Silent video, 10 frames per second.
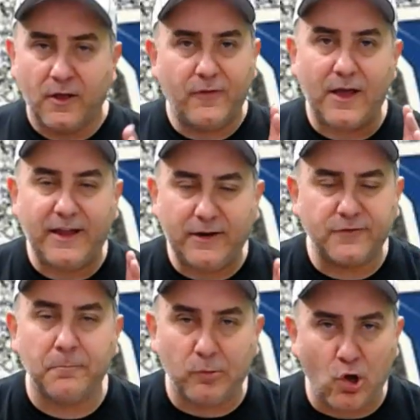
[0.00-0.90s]
He
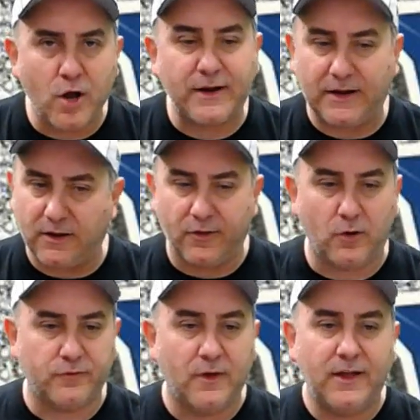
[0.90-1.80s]
doesn't belong in any of
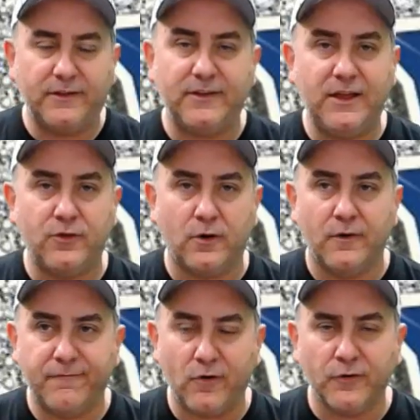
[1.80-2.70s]
those. It's either
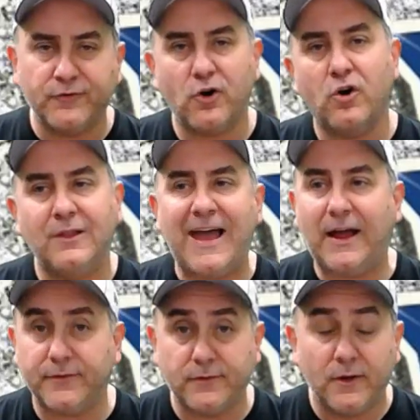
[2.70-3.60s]
first or
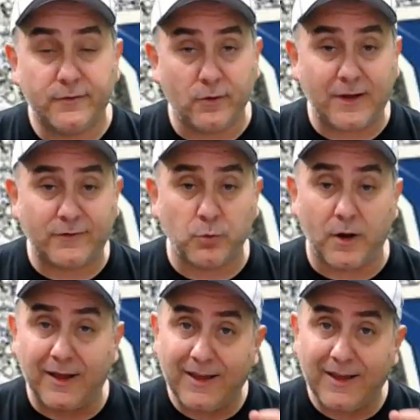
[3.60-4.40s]
last. So guess what?